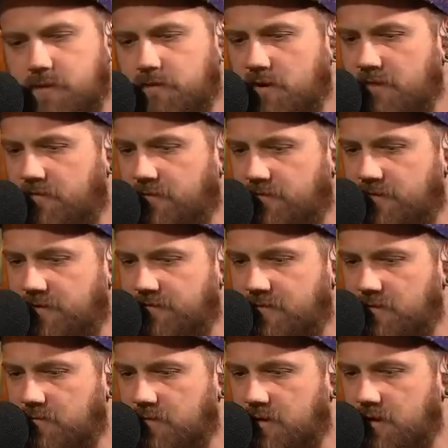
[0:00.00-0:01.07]
3 for
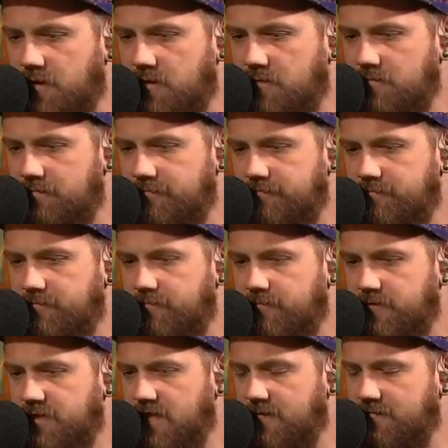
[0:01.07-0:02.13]
51.
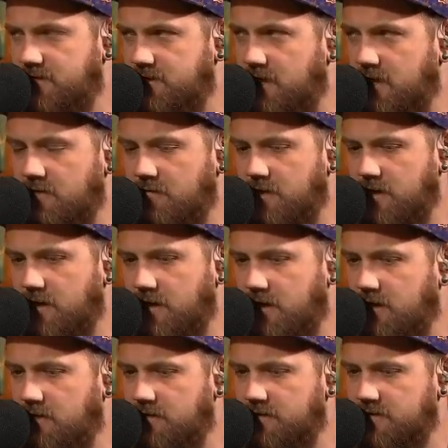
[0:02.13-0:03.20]
Devastating way to
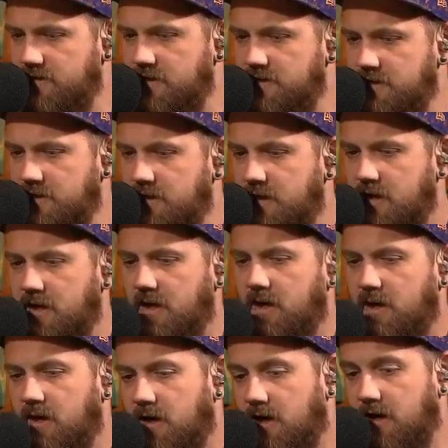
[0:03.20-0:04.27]
end the season.
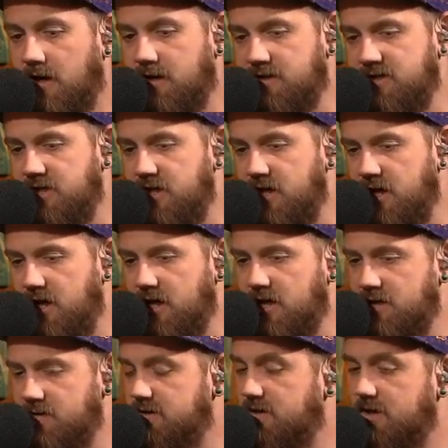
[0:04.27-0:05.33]
T.
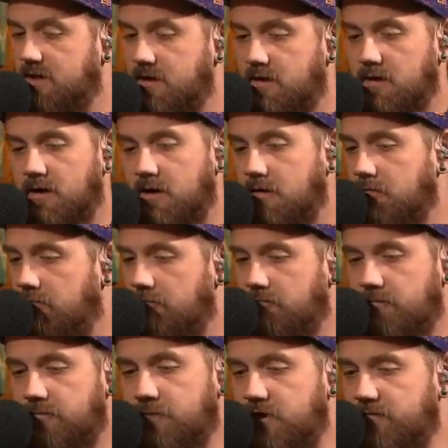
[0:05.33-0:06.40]
Higgins,
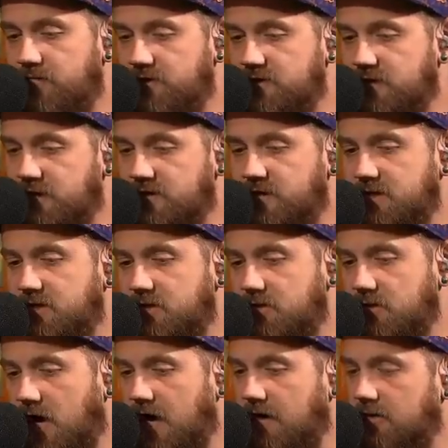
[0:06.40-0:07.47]
3 for
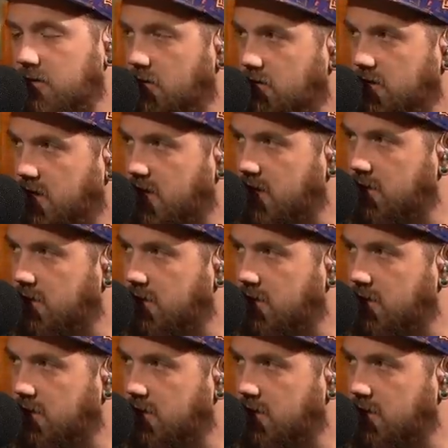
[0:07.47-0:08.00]
62. I don't know that